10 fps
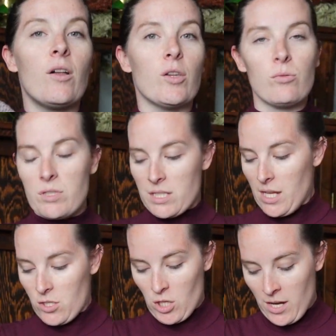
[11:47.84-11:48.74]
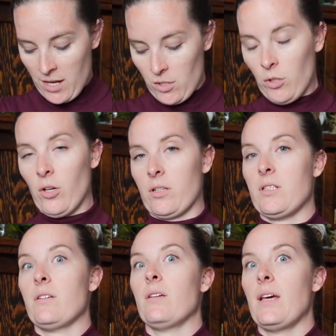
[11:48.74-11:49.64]
a loose stitch and it
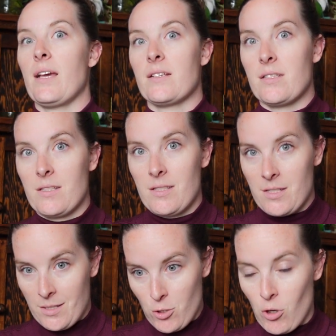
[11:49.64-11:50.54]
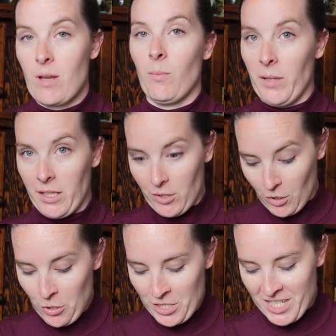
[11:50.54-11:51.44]
looked extremely
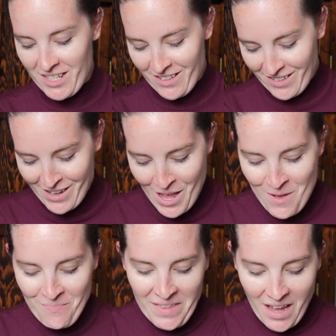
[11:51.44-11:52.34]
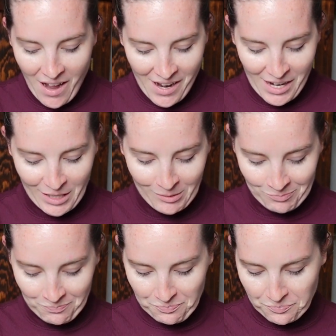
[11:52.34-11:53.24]
loose.
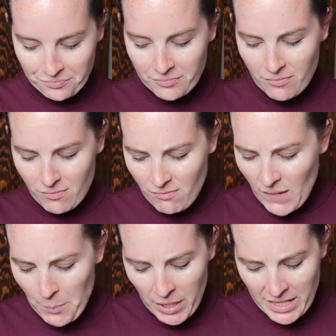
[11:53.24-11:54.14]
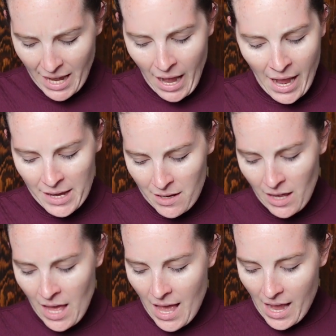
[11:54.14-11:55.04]
But yeah,
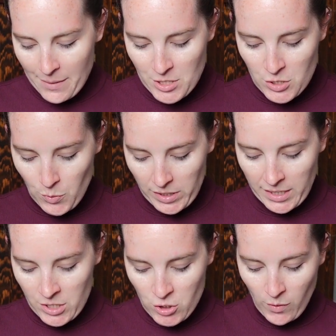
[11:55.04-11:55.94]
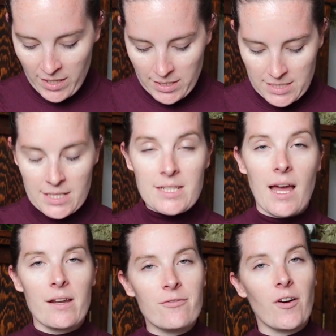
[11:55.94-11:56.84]
I'm just really enjoying this. It's
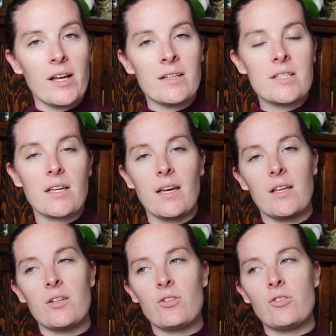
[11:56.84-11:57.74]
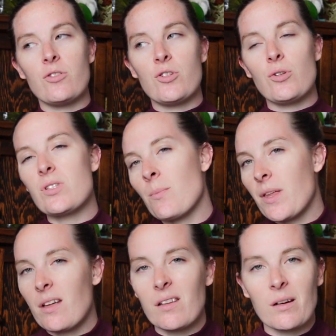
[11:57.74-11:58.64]
kind of fun to do
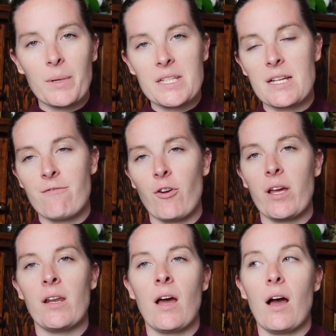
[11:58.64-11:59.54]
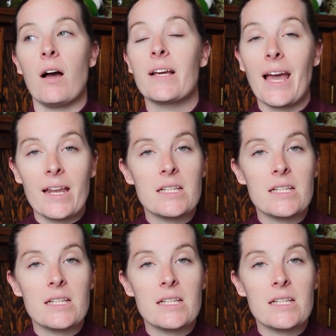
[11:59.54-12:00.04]
something a little bit different. Again,